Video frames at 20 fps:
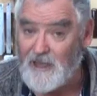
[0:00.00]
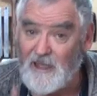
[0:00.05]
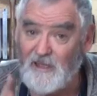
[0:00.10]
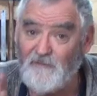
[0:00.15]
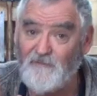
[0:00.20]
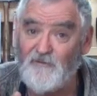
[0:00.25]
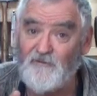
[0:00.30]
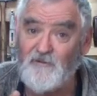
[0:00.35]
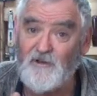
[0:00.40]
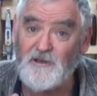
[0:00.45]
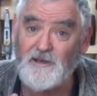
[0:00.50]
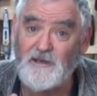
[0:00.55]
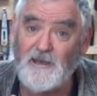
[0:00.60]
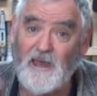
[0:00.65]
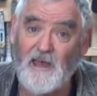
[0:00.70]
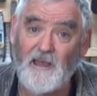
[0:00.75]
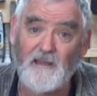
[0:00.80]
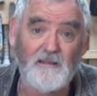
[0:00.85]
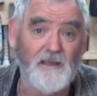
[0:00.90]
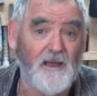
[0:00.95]
If you've got a
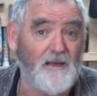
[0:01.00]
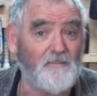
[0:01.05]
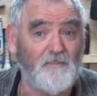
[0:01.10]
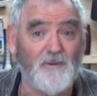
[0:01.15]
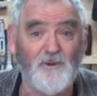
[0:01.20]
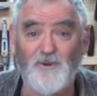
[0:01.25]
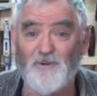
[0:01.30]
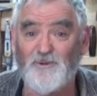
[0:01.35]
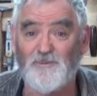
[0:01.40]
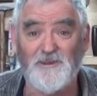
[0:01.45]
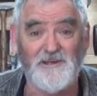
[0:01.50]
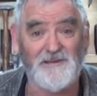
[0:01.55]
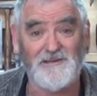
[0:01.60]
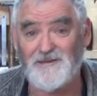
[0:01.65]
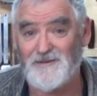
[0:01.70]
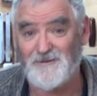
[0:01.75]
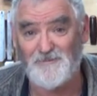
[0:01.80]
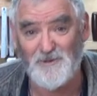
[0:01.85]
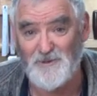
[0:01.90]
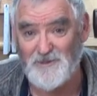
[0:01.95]
nail gun, by all means
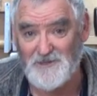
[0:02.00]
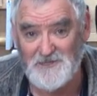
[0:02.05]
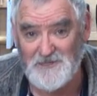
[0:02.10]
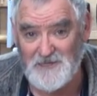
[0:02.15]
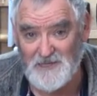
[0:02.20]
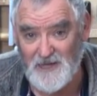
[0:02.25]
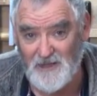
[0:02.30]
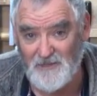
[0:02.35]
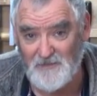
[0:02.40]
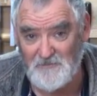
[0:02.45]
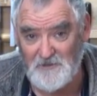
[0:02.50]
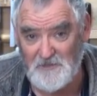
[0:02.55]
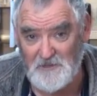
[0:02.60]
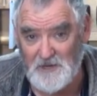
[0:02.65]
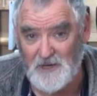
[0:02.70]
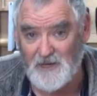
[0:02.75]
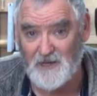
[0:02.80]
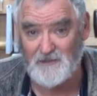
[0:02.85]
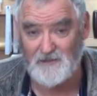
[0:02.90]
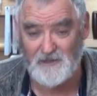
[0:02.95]
you can put this together with a
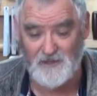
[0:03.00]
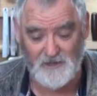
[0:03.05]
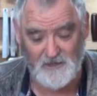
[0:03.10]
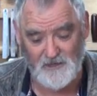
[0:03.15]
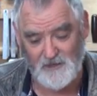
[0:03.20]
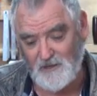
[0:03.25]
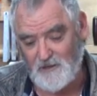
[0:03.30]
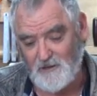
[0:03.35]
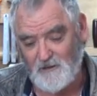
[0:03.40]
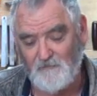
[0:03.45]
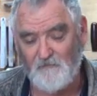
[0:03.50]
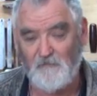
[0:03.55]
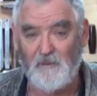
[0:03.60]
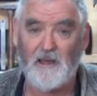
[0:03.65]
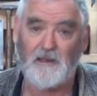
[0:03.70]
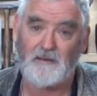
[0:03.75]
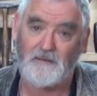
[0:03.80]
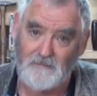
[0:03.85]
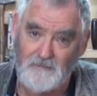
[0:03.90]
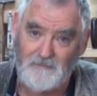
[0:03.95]
nail gun,
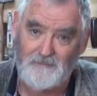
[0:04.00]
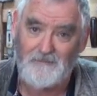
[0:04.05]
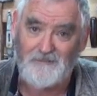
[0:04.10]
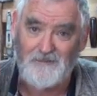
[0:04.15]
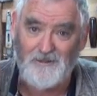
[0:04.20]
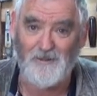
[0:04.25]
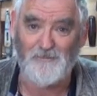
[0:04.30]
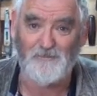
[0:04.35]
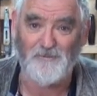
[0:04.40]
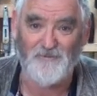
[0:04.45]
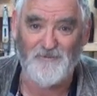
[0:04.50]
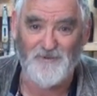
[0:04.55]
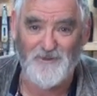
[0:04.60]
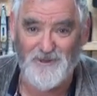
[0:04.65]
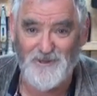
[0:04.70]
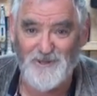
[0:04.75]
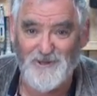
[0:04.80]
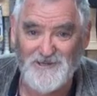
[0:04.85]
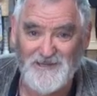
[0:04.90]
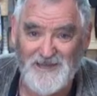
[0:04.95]
but I prefer
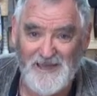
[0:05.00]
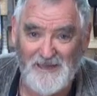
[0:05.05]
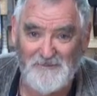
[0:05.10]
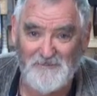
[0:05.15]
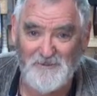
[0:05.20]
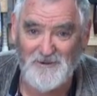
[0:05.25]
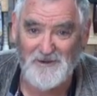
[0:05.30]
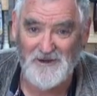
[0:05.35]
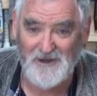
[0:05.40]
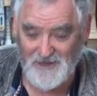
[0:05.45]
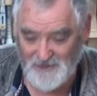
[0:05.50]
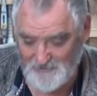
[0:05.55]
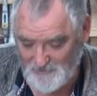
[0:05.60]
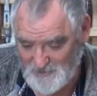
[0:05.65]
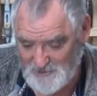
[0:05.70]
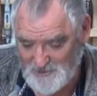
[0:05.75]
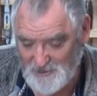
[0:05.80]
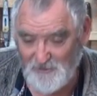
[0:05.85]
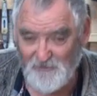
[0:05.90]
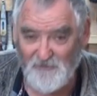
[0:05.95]
to use a hammer and nail
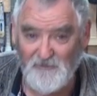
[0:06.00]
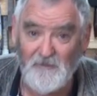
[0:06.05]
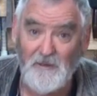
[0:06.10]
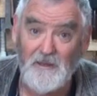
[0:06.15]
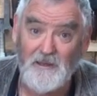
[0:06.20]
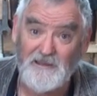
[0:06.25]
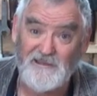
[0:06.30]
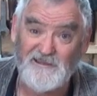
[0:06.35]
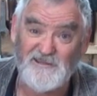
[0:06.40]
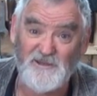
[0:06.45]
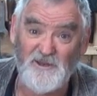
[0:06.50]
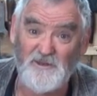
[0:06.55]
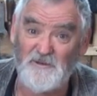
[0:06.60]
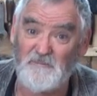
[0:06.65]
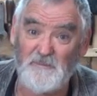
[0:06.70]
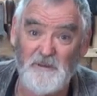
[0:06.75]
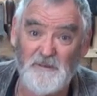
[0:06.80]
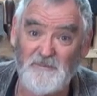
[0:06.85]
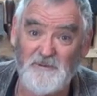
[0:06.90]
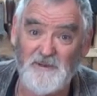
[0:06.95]
myself, because a lot
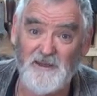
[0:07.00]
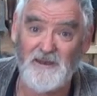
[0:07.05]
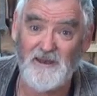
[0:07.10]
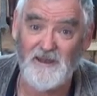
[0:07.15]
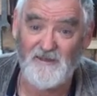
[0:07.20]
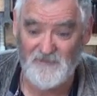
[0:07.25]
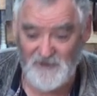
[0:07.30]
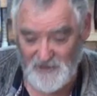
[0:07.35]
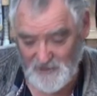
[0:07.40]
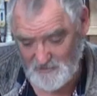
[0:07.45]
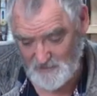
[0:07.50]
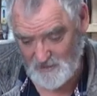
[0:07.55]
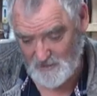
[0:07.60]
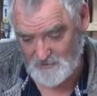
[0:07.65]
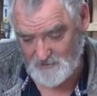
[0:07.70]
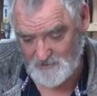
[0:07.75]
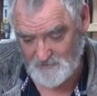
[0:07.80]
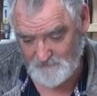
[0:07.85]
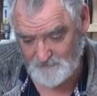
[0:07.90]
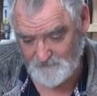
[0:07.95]
of people don't have nail
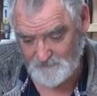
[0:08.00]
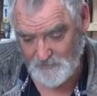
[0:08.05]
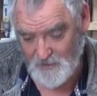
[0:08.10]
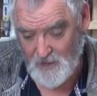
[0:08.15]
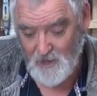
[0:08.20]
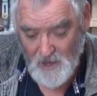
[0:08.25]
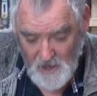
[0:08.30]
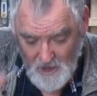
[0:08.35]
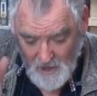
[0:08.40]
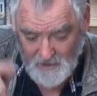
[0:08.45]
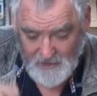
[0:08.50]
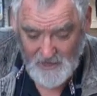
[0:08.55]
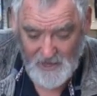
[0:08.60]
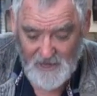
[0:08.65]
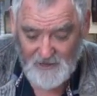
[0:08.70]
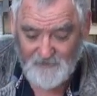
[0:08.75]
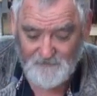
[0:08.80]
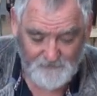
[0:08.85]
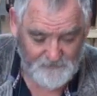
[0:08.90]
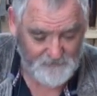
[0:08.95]
guns.
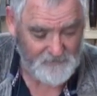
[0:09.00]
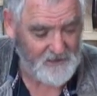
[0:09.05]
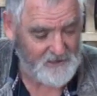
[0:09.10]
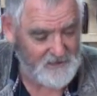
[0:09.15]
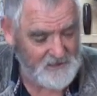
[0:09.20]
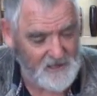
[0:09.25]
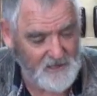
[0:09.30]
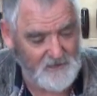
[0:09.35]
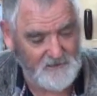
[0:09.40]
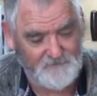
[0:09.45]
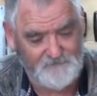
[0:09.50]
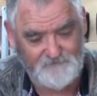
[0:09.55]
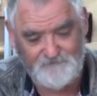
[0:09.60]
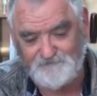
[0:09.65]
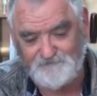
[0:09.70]
Okay, that's it.